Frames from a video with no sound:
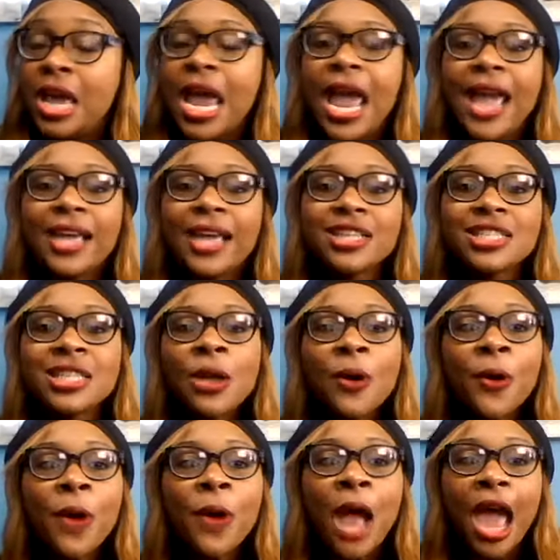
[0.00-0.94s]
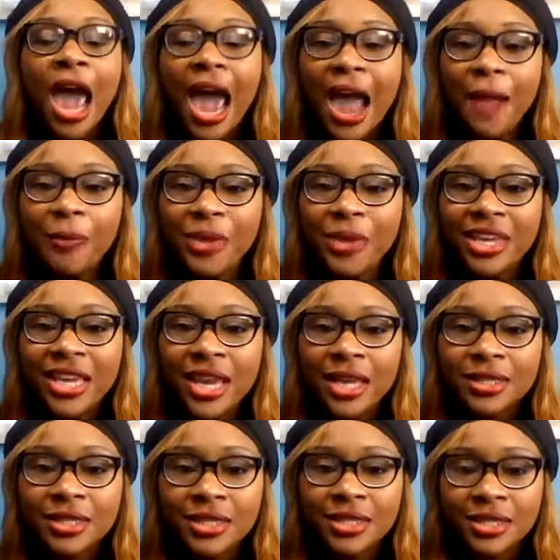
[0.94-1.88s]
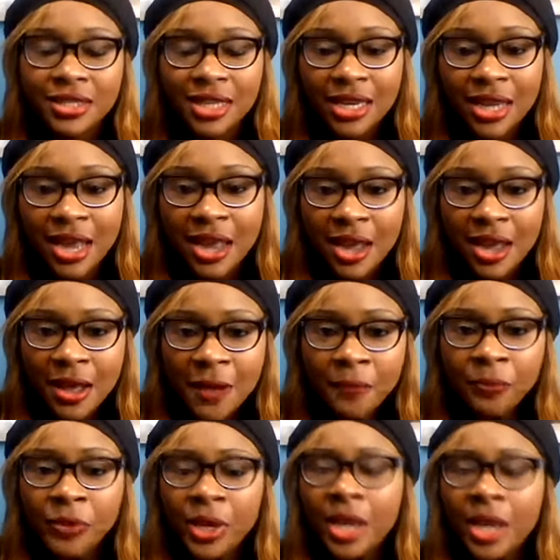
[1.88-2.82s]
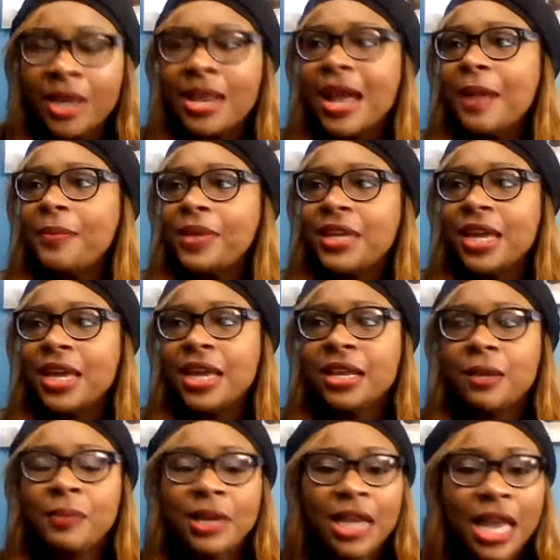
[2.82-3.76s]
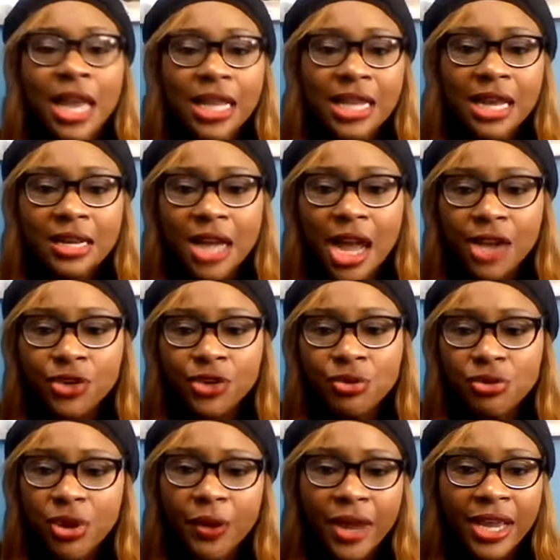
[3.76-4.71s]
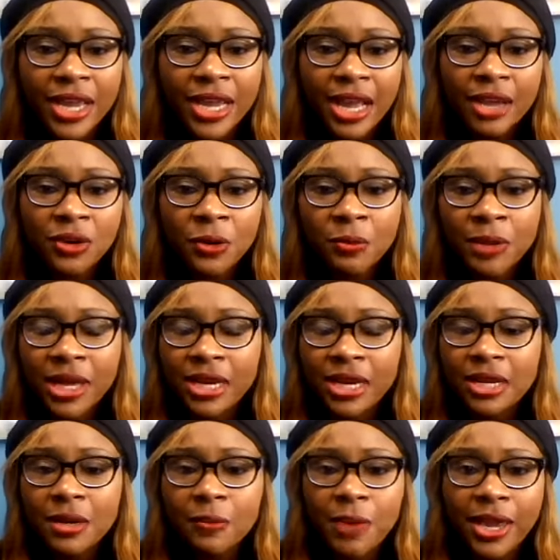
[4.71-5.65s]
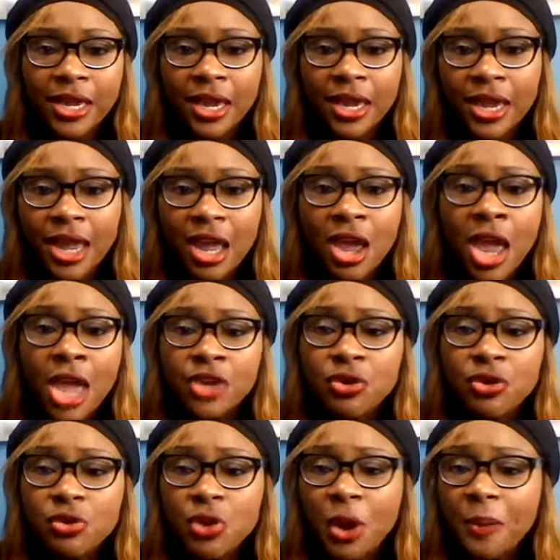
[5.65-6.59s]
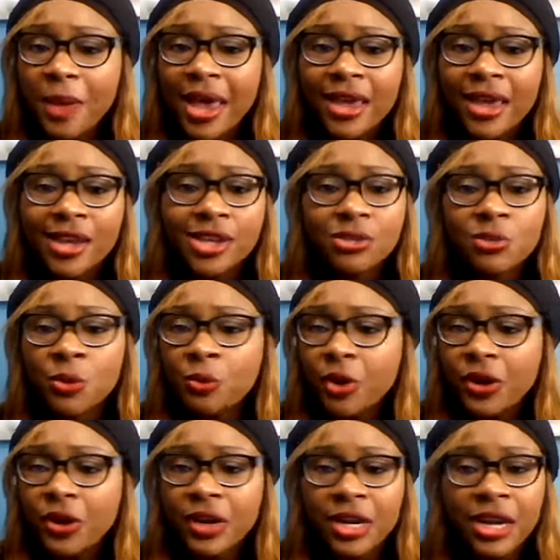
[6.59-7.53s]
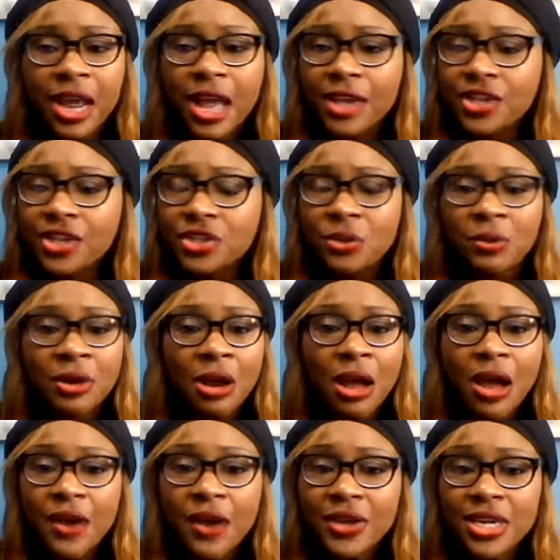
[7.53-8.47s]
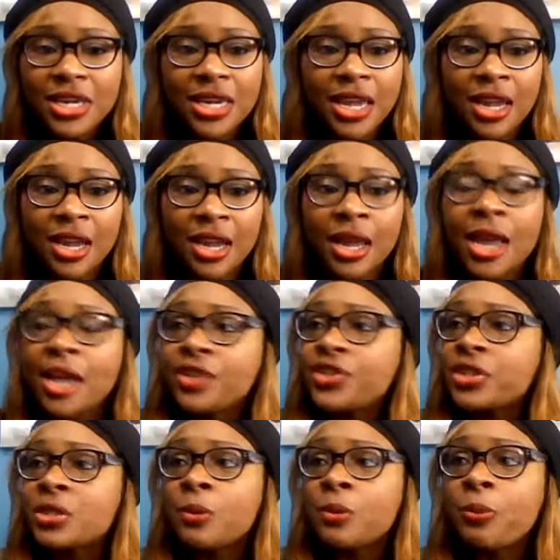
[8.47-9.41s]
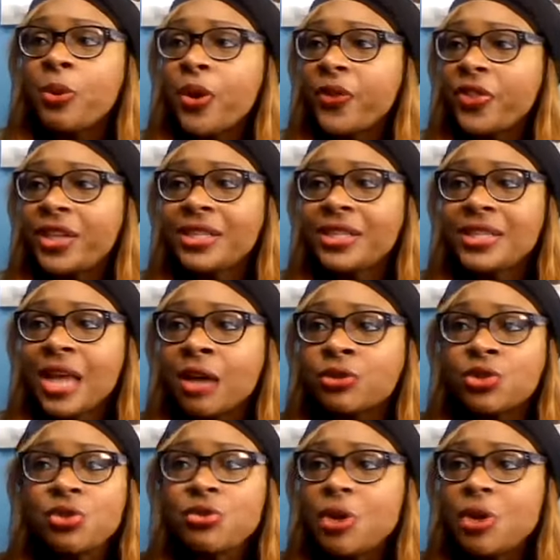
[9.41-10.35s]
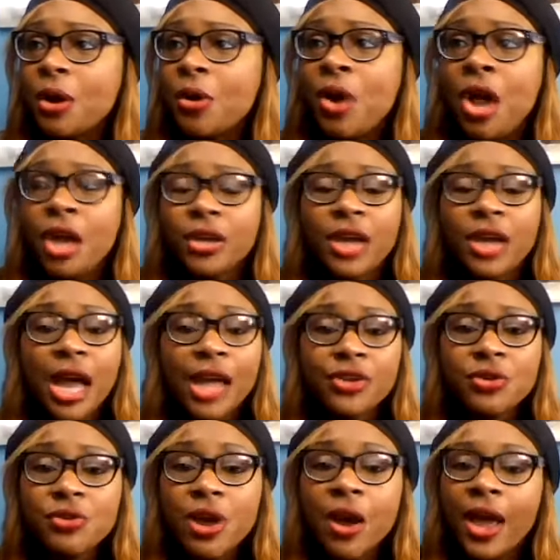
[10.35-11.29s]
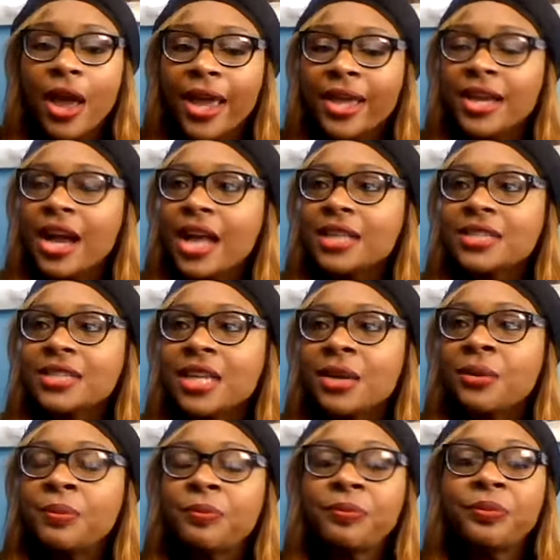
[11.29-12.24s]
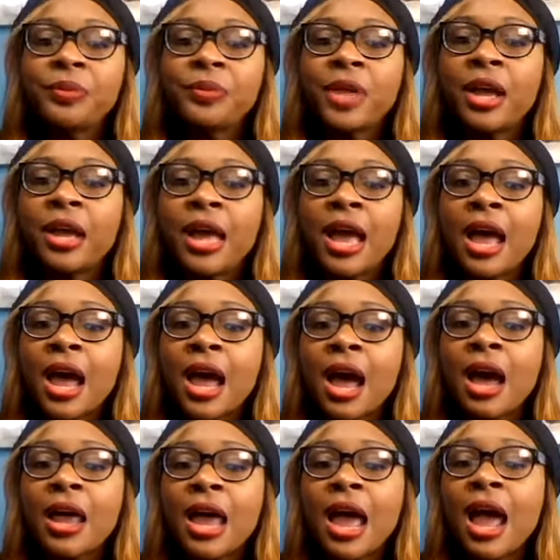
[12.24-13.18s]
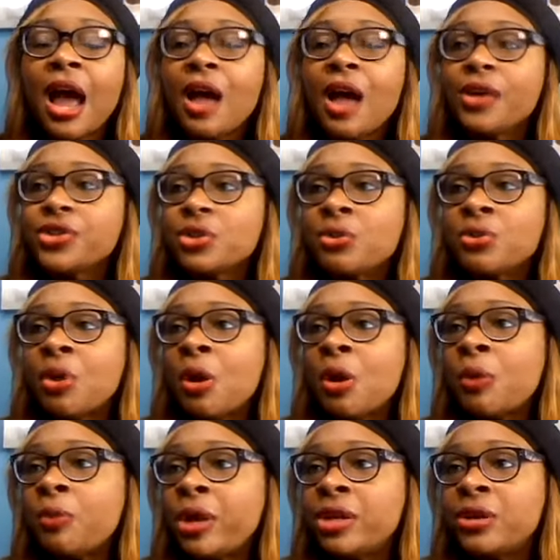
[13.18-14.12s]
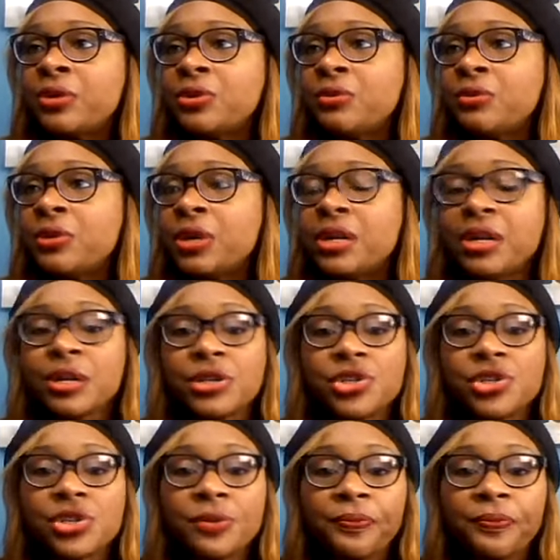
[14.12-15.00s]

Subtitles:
And so I began to sit down and I began to be like, now, God, you know, I ain't got no money in the bank account. You know, my husband working out, he doing all he can to support this house. You know, God, you know. And God said, I also know I'm waiting on you to hush.